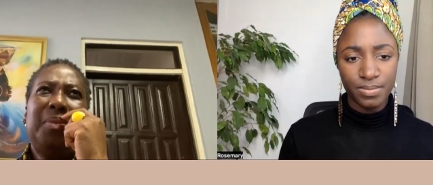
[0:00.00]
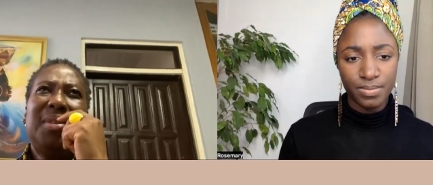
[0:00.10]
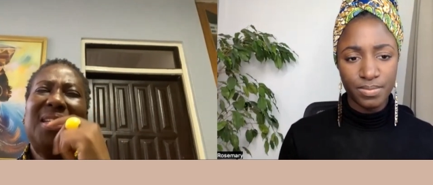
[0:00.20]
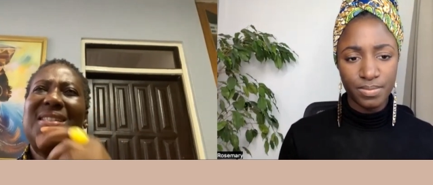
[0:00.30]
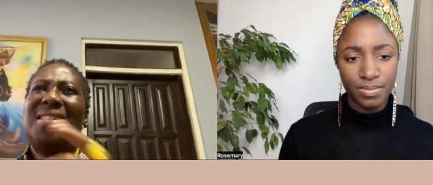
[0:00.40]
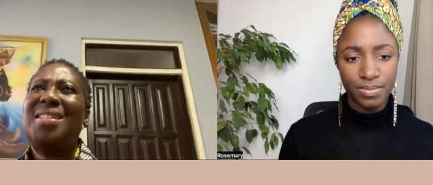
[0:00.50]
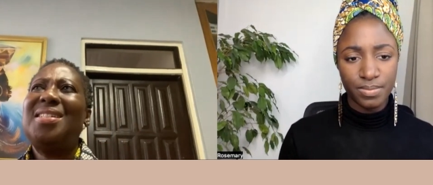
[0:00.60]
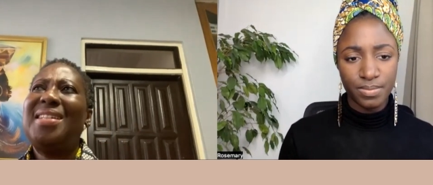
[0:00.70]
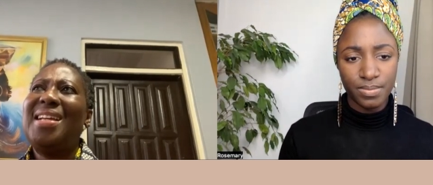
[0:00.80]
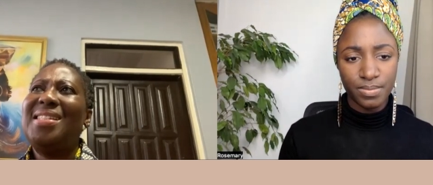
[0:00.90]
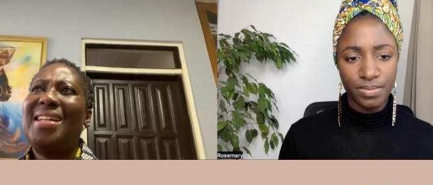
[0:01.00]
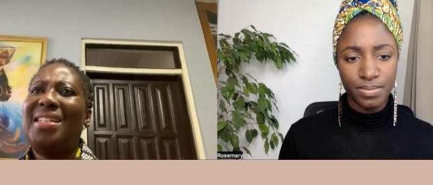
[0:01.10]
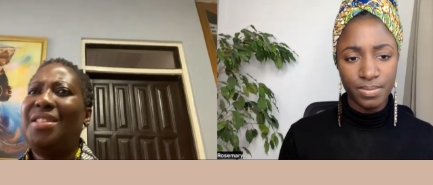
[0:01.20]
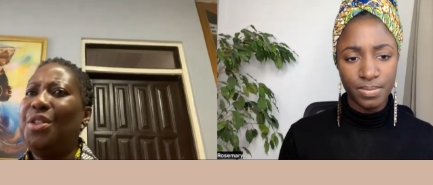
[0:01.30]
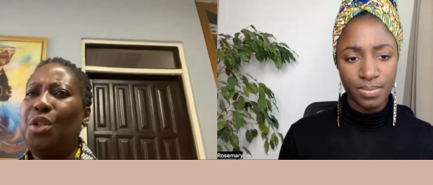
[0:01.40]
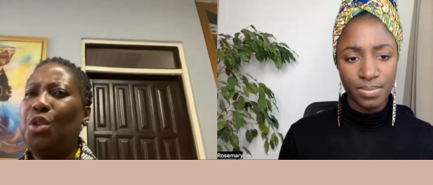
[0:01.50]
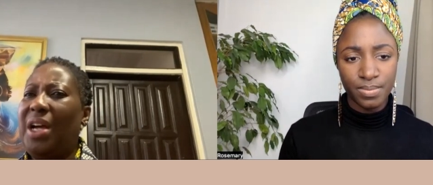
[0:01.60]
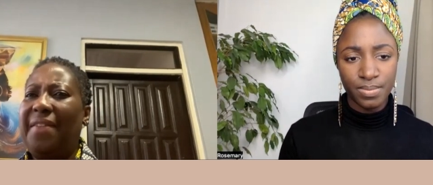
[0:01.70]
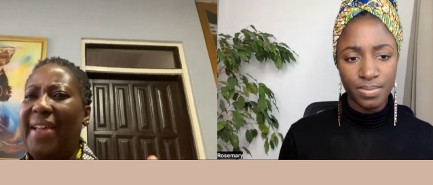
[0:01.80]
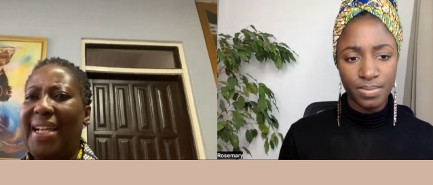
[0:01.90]
Speaker 1: There are certain days that, you know, you
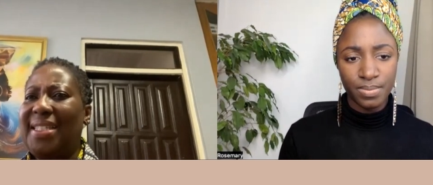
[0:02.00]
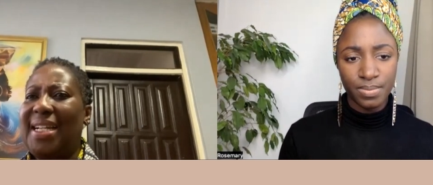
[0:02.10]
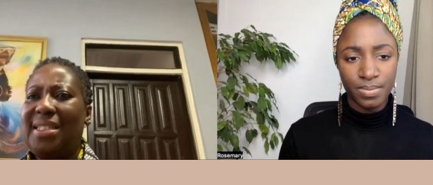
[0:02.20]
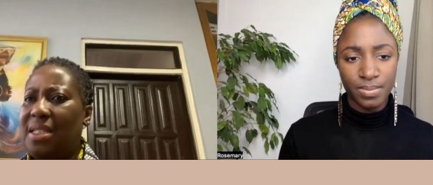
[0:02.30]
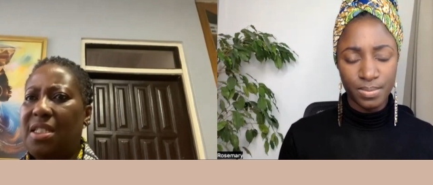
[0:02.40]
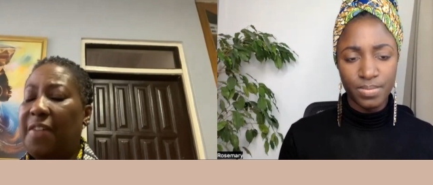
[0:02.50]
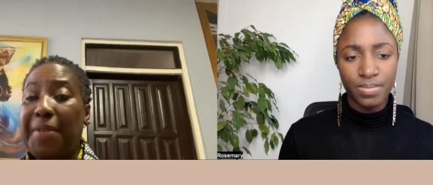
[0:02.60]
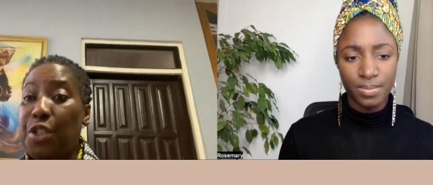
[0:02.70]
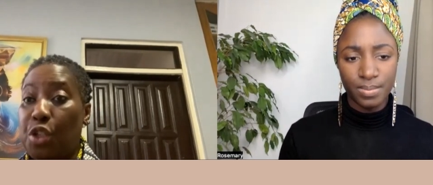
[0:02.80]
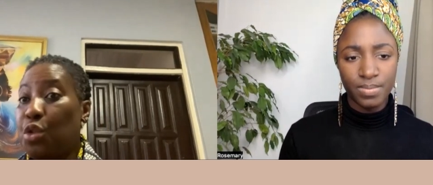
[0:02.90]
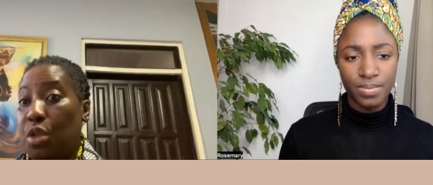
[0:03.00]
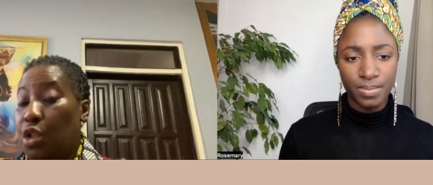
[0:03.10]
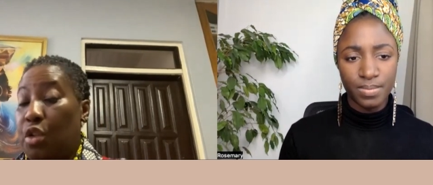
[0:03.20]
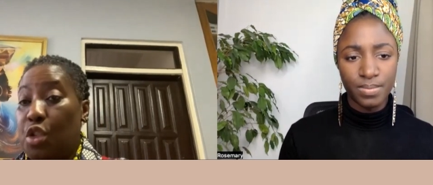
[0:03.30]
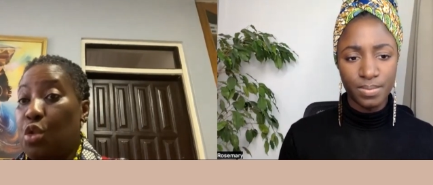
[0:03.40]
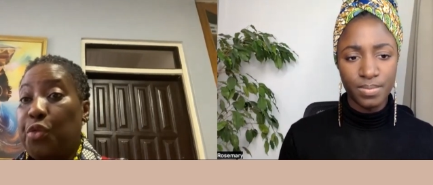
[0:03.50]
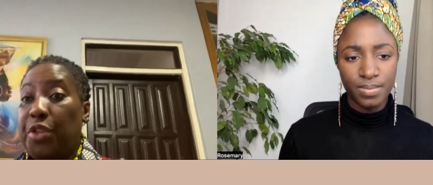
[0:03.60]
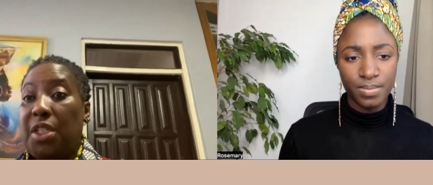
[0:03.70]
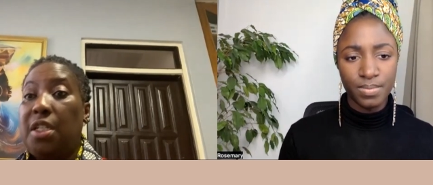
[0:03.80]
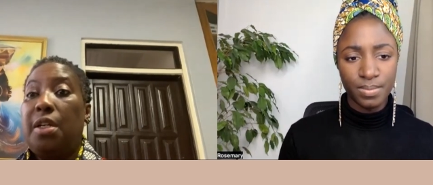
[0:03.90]
have exams and stuff, but you're in school for
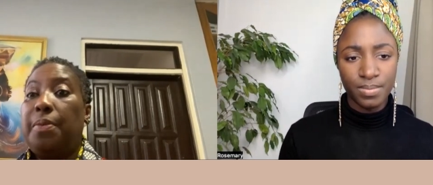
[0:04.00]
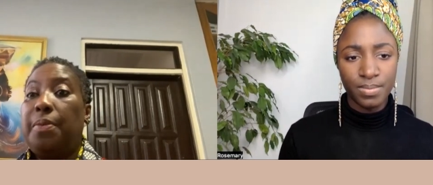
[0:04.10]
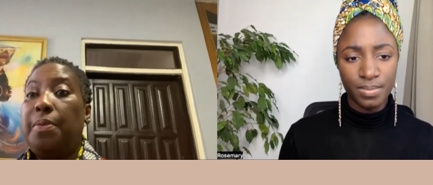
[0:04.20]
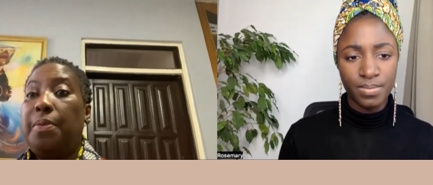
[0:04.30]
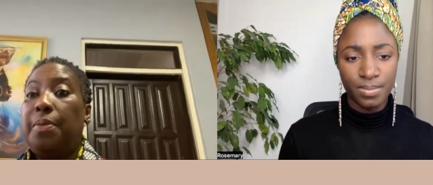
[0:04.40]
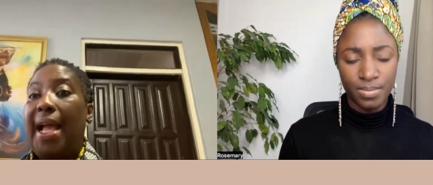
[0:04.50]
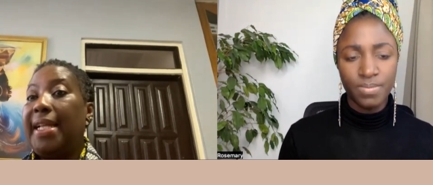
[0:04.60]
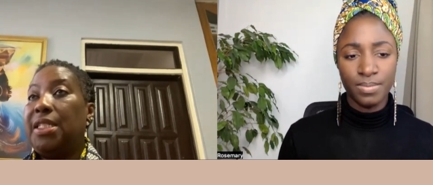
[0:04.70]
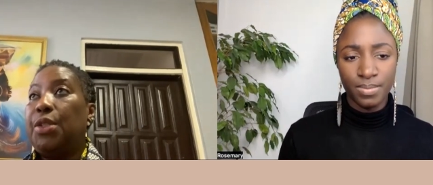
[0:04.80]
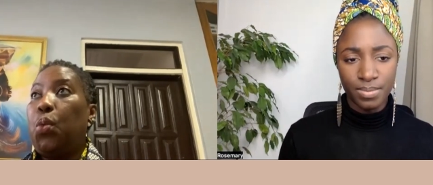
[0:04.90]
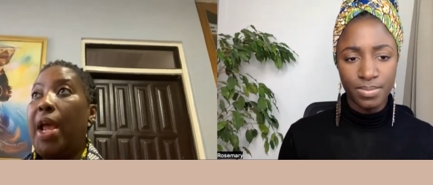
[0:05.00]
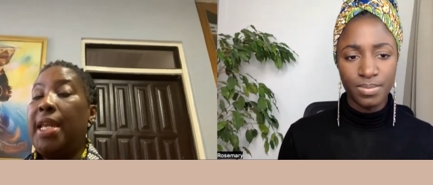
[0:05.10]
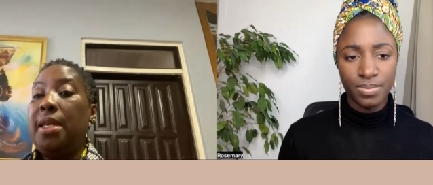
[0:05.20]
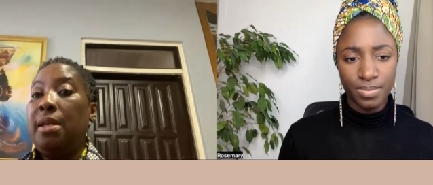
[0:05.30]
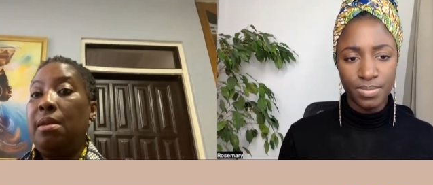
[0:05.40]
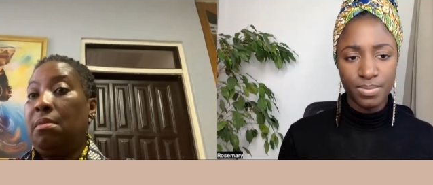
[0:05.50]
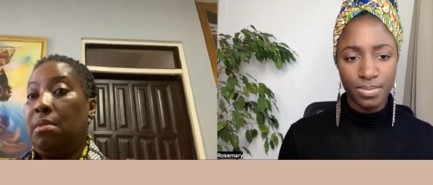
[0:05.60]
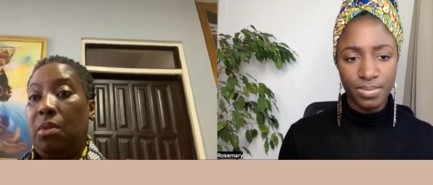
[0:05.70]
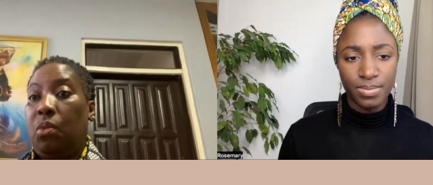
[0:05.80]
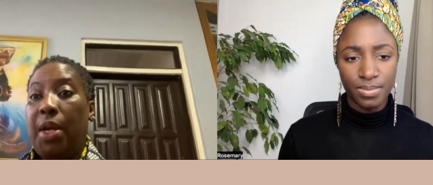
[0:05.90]
the term. And when
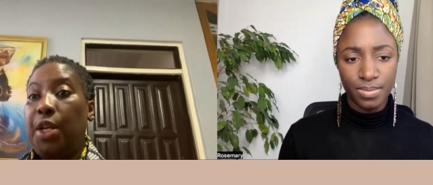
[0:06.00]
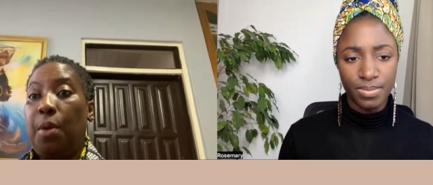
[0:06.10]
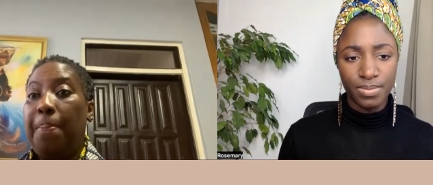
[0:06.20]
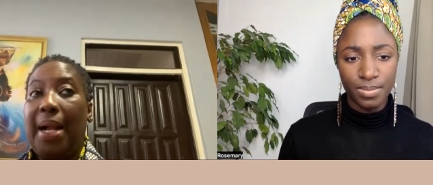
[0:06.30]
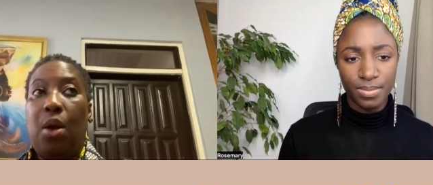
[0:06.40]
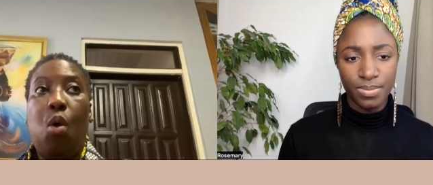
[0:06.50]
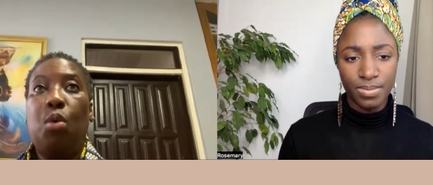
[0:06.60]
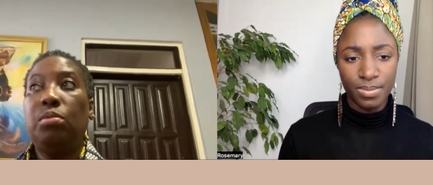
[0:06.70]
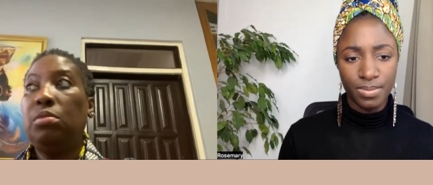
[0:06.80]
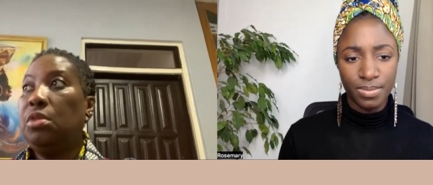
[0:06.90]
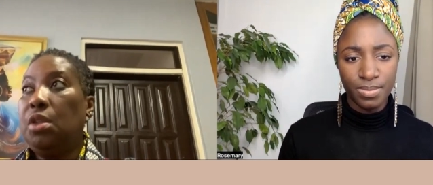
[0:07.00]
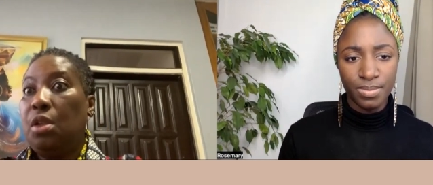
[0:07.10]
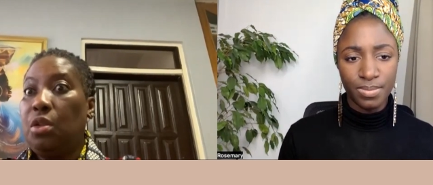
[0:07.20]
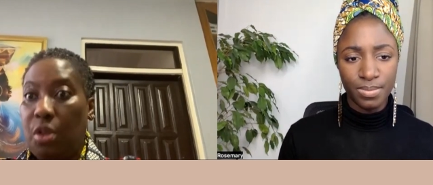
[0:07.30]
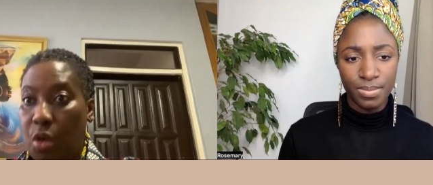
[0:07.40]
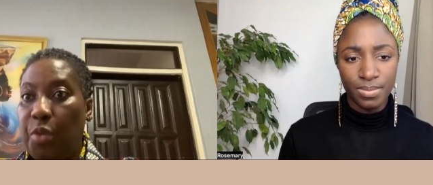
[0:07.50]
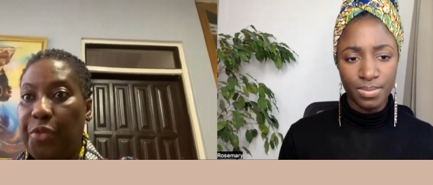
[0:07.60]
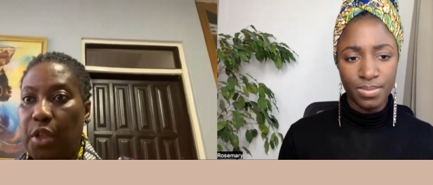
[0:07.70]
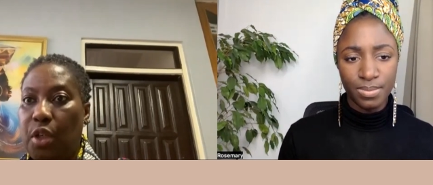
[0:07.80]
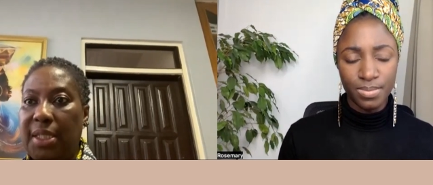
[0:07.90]
you're back home, you know, you're home
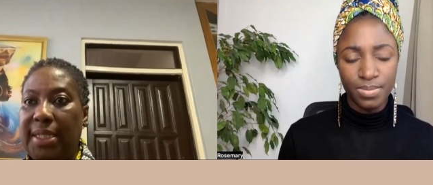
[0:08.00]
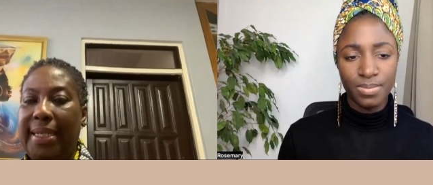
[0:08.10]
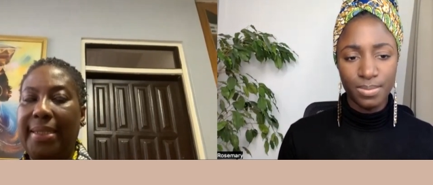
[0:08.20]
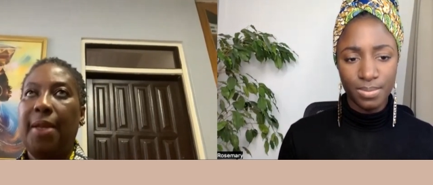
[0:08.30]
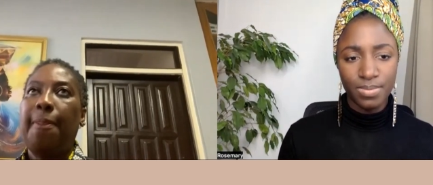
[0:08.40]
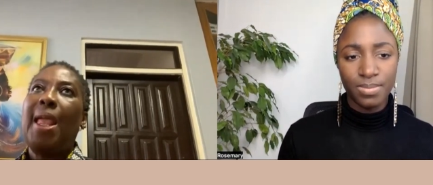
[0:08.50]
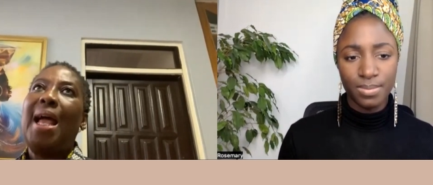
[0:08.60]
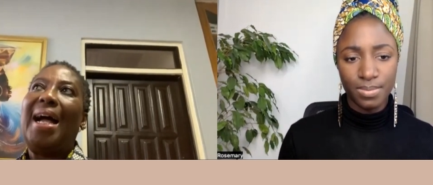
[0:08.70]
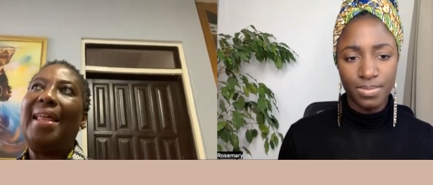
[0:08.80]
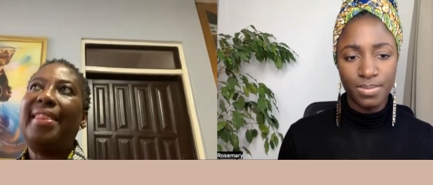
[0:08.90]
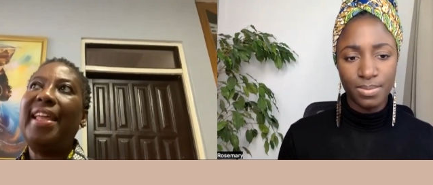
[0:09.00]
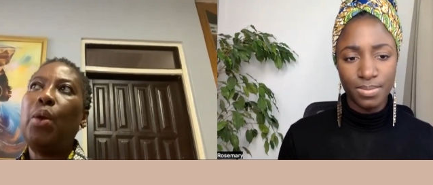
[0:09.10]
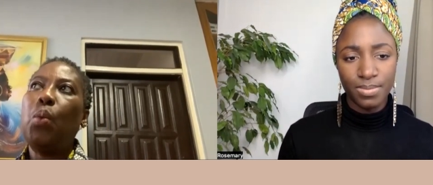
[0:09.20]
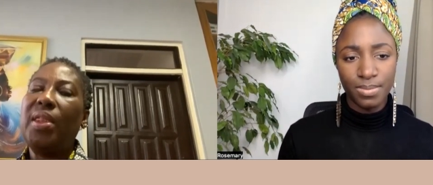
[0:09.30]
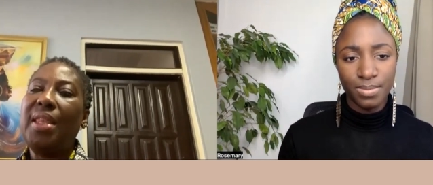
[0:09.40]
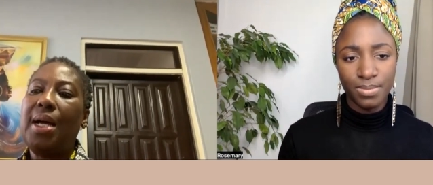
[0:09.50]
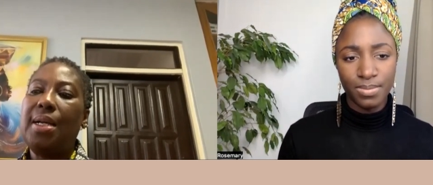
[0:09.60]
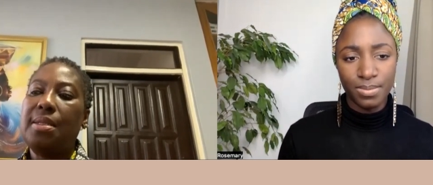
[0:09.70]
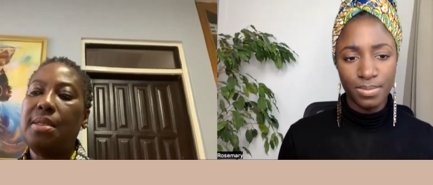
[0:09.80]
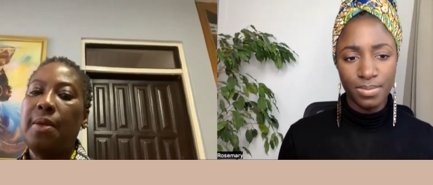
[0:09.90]
for the holidays. I think with
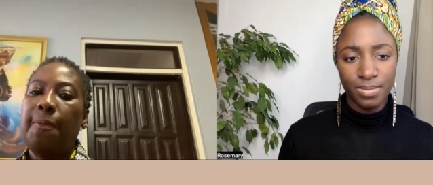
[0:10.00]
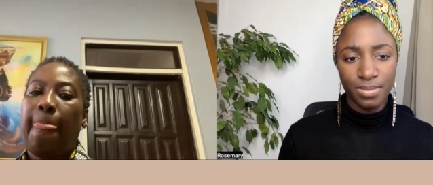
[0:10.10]
us,